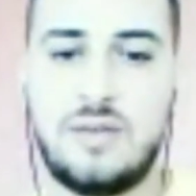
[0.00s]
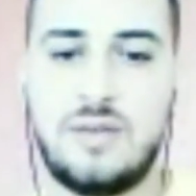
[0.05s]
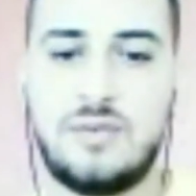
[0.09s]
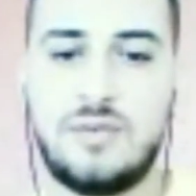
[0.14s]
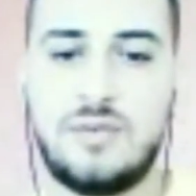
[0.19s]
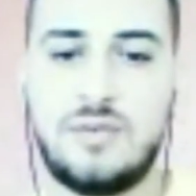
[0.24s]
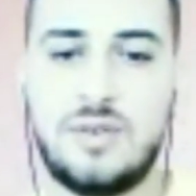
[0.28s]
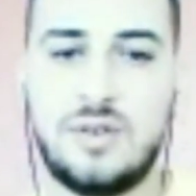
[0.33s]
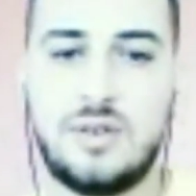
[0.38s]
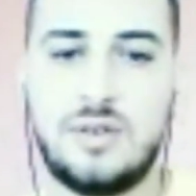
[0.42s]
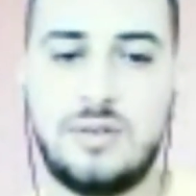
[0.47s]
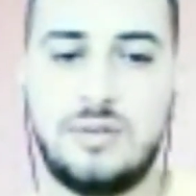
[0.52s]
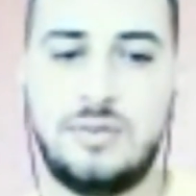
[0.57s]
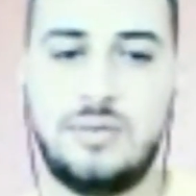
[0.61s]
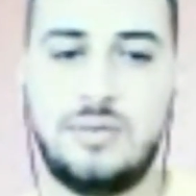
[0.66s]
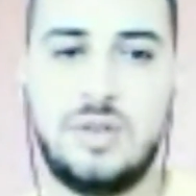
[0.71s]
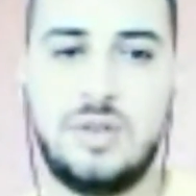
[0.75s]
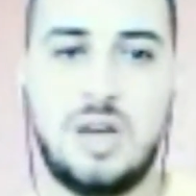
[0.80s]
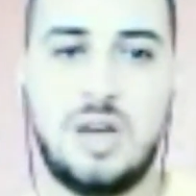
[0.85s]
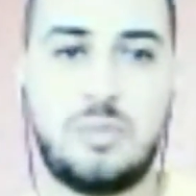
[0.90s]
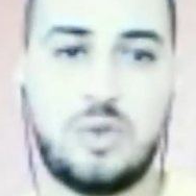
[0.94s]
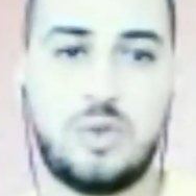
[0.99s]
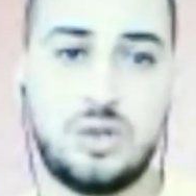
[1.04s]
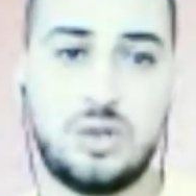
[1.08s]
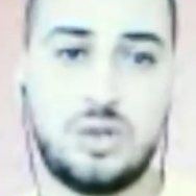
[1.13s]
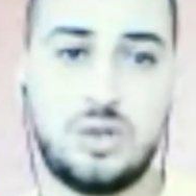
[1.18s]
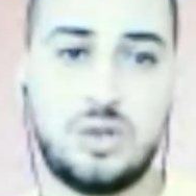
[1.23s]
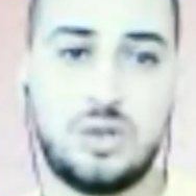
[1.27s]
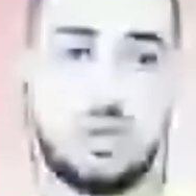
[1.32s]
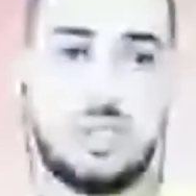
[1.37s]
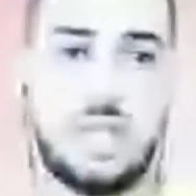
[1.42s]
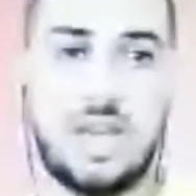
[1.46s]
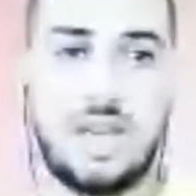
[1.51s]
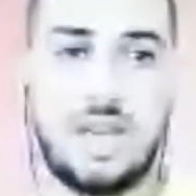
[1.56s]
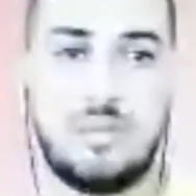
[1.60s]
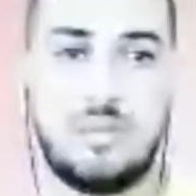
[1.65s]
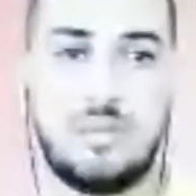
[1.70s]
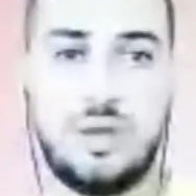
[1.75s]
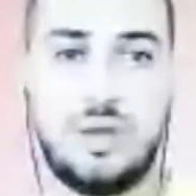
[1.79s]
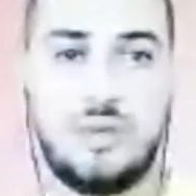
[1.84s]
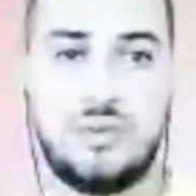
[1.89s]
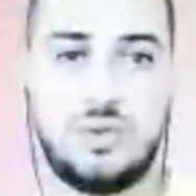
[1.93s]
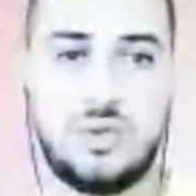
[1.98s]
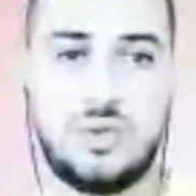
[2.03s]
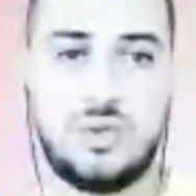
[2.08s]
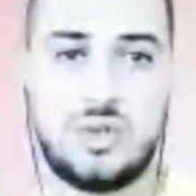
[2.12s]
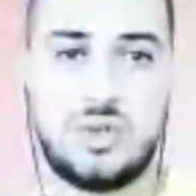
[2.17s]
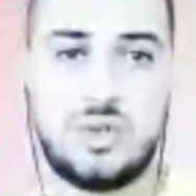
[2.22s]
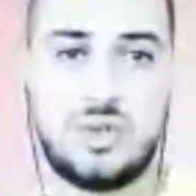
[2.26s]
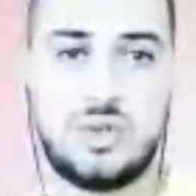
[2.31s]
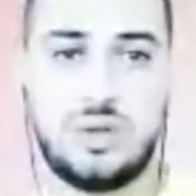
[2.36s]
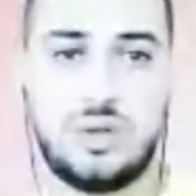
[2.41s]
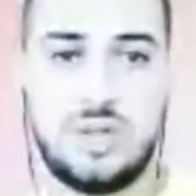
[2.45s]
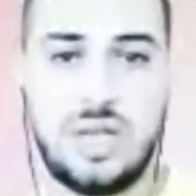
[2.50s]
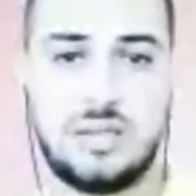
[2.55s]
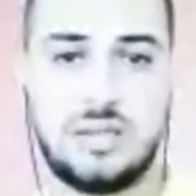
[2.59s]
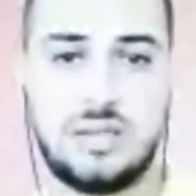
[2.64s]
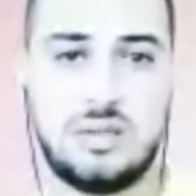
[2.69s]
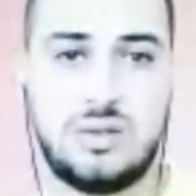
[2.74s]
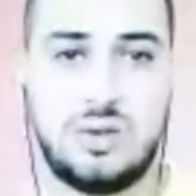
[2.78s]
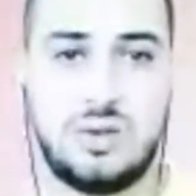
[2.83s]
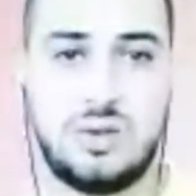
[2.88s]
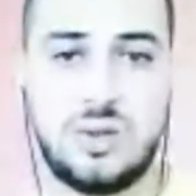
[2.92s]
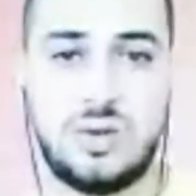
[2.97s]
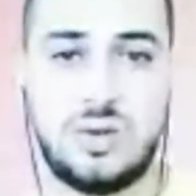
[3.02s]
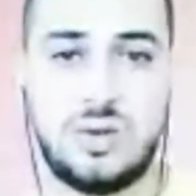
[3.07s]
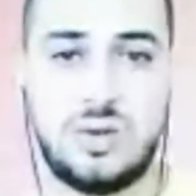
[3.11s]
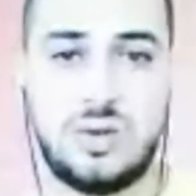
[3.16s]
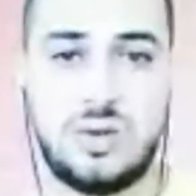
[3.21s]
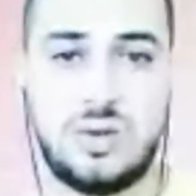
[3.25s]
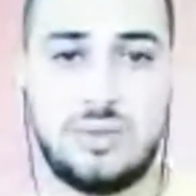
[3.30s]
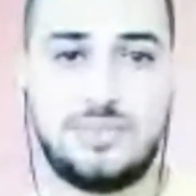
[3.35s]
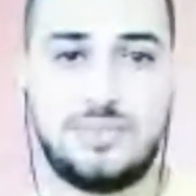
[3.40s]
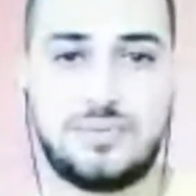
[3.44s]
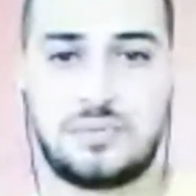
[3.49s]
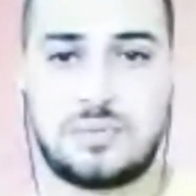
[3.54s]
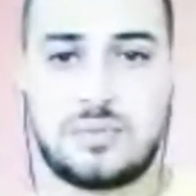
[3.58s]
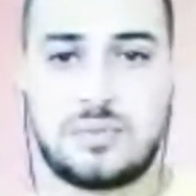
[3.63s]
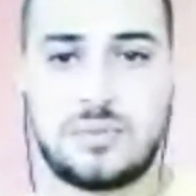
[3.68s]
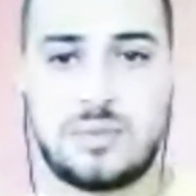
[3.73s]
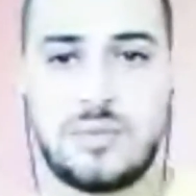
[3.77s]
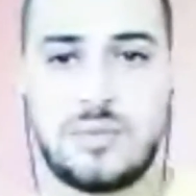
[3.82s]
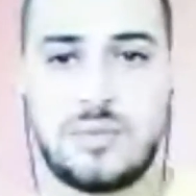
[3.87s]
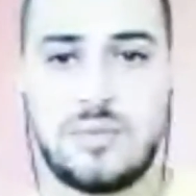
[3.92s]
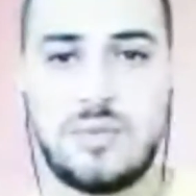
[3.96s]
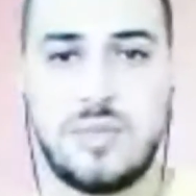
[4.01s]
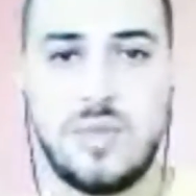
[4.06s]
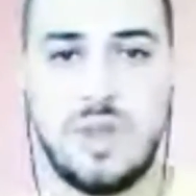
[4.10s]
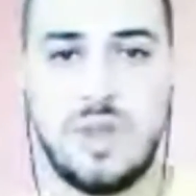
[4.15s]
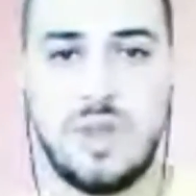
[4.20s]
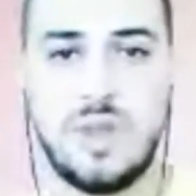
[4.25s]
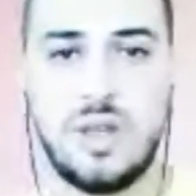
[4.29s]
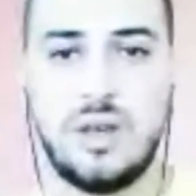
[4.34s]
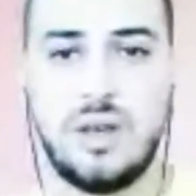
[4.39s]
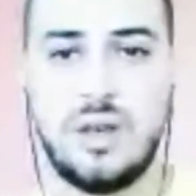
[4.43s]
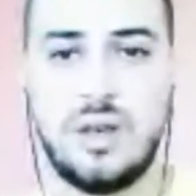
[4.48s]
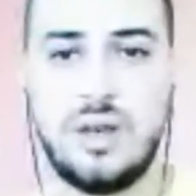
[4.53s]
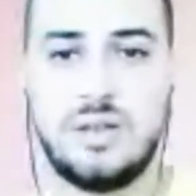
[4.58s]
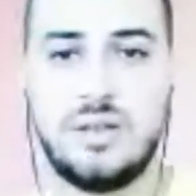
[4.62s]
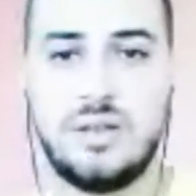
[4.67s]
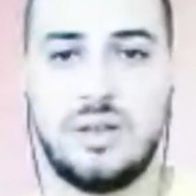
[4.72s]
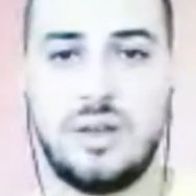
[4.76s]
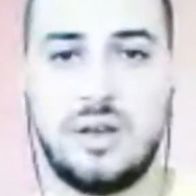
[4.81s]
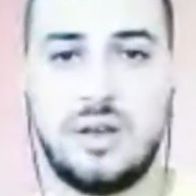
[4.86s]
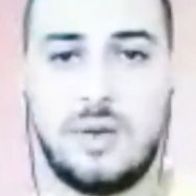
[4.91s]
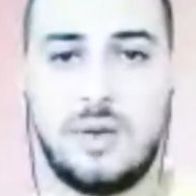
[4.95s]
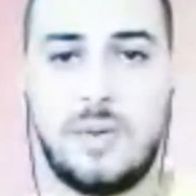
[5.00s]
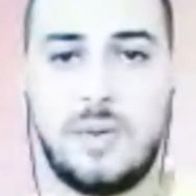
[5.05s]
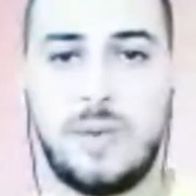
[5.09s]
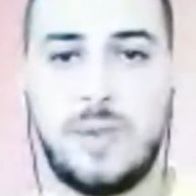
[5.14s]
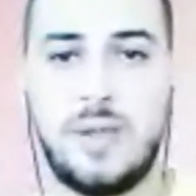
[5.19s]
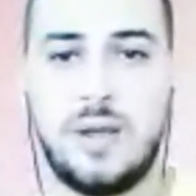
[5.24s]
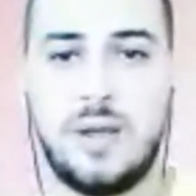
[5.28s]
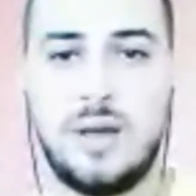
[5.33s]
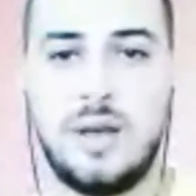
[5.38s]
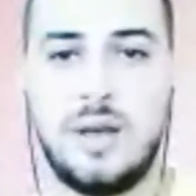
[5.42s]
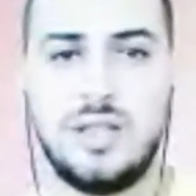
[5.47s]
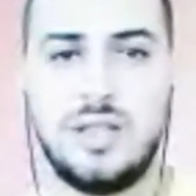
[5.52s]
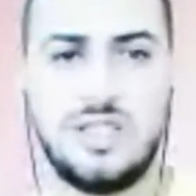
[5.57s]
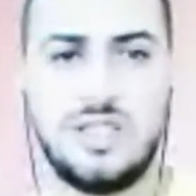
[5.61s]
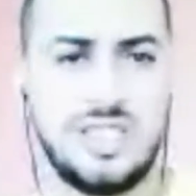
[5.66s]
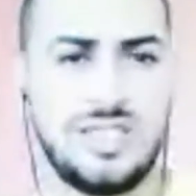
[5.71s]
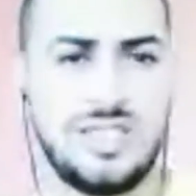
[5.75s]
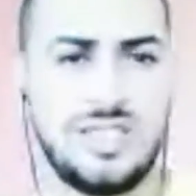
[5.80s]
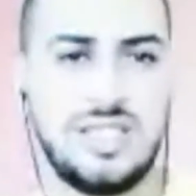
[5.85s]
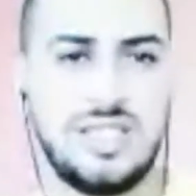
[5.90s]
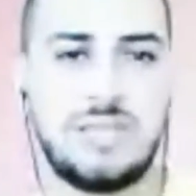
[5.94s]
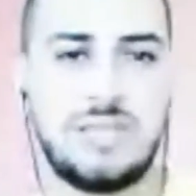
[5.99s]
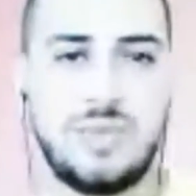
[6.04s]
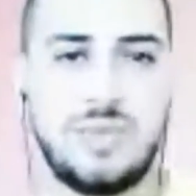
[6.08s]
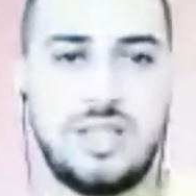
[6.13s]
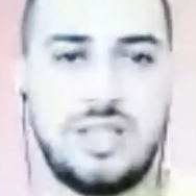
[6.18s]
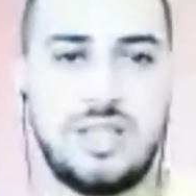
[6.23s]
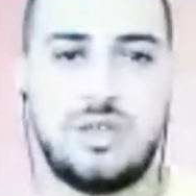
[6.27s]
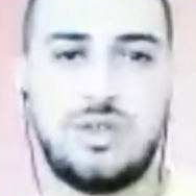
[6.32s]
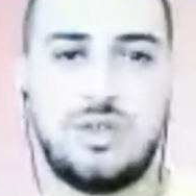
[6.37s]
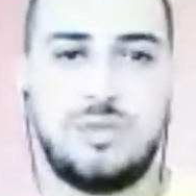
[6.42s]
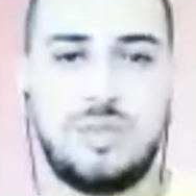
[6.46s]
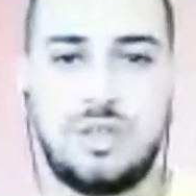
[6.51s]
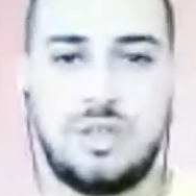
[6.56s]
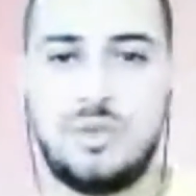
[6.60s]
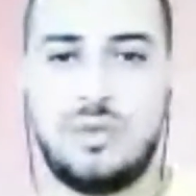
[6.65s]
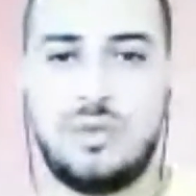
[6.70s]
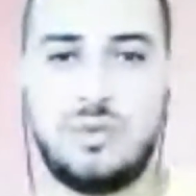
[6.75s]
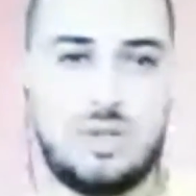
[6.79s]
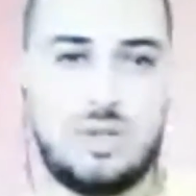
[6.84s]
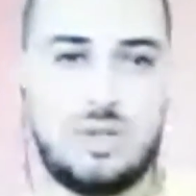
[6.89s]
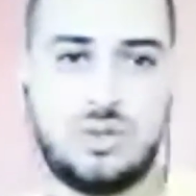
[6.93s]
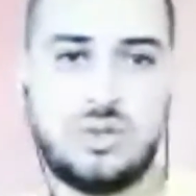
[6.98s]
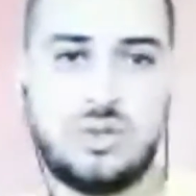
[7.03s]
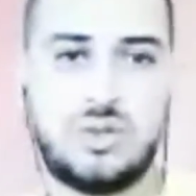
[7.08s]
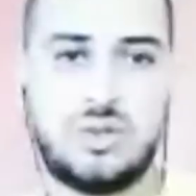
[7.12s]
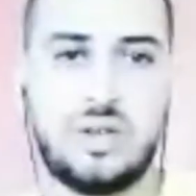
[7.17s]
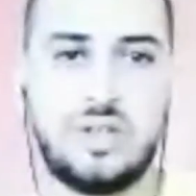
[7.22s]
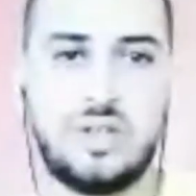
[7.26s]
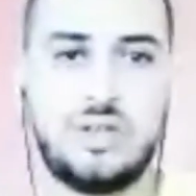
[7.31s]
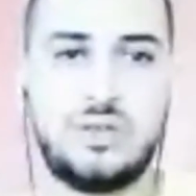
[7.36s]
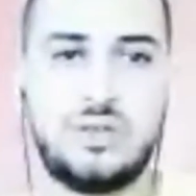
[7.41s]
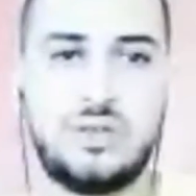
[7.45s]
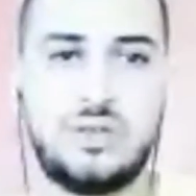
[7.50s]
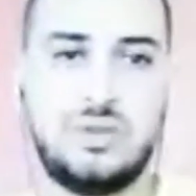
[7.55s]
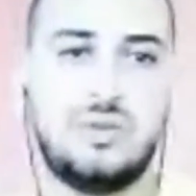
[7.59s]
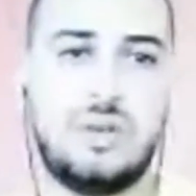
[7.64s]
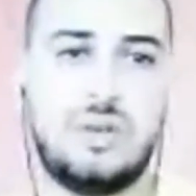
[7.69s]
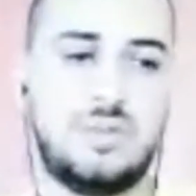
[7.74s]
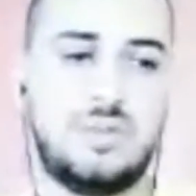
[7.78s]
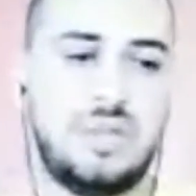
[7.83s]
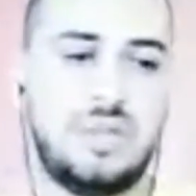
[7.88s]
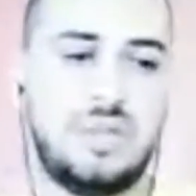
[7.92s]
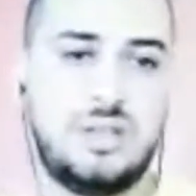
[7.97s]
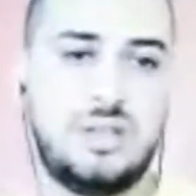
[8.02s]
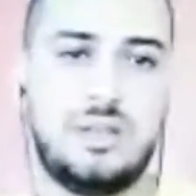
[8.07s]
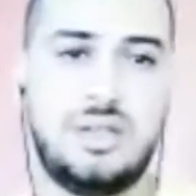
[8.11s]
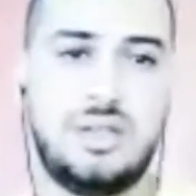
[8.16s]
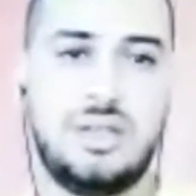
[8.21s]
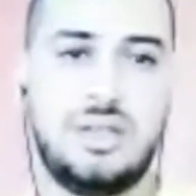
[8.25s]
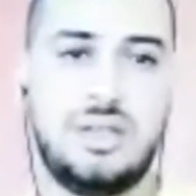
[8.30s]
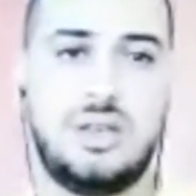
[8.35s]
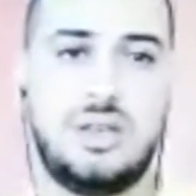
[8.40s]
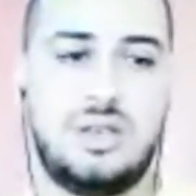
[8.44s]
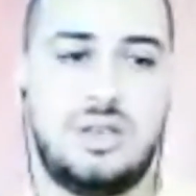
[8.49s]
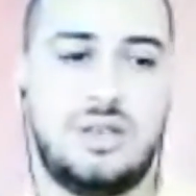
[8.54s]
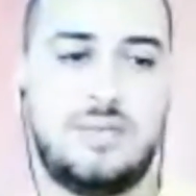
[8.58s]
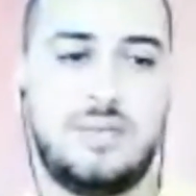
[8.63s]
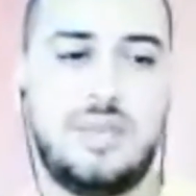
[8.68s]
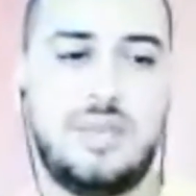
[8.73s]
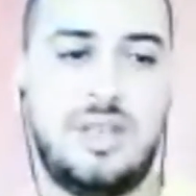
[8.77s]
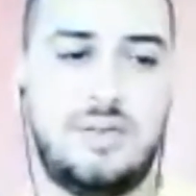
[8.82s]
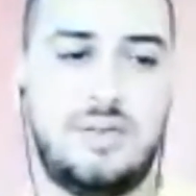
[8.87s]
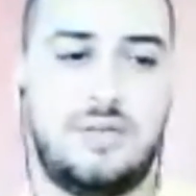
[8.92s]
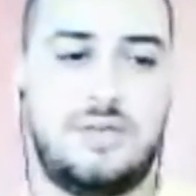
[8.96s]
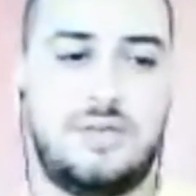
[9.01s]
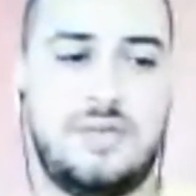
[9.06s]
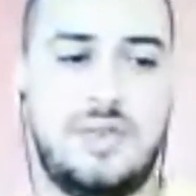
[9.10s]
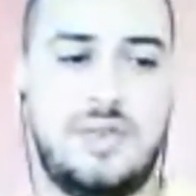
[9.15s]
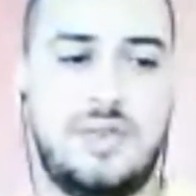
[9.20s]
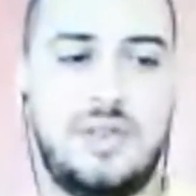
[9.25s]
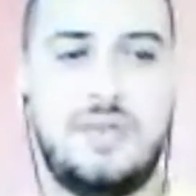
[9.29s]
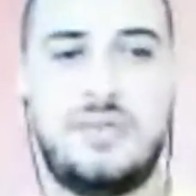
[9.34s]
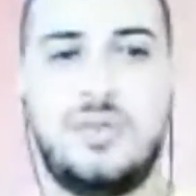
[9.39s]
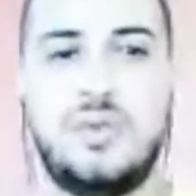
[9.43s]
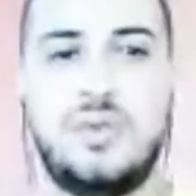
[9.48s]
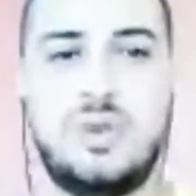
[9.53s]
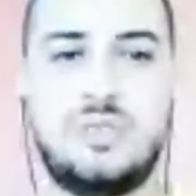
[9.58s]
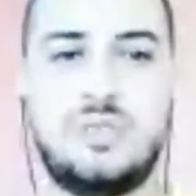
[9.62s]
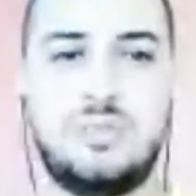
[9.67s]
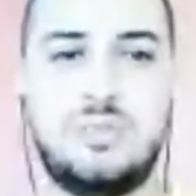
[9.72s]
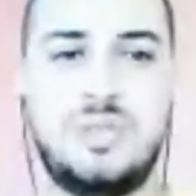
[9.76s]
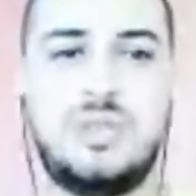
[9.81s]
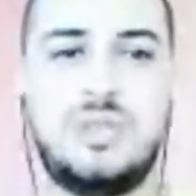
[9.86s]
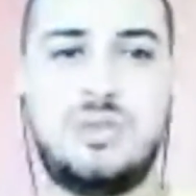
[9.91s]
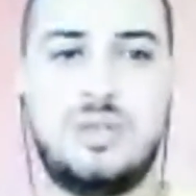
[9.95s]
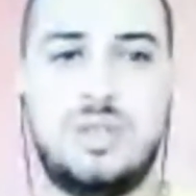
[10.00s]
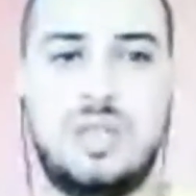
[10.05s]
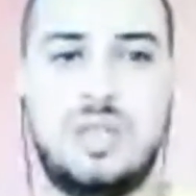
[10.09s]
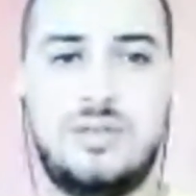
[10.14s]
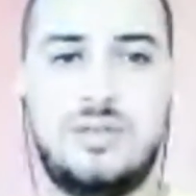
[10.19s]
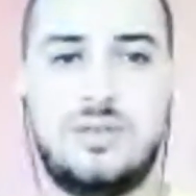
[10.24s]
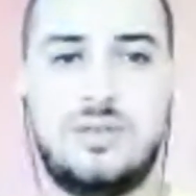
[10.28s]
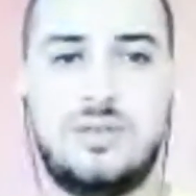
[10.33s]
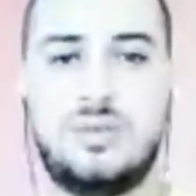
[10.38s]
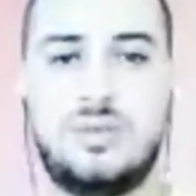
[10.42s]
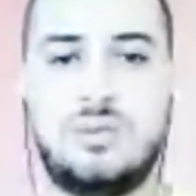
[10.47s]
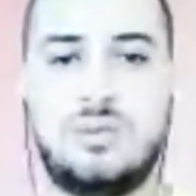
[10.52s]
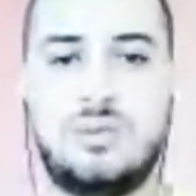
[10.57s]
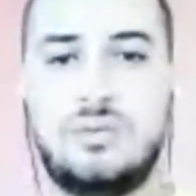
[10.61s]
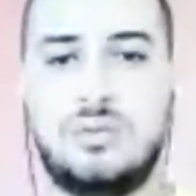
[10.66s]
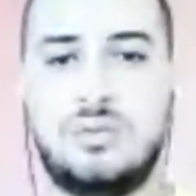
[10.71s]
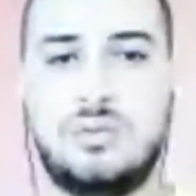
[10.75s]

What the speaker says: a prototype, you have to show that also, and just explain to people what you're trying to do. I mean, if you want me to give you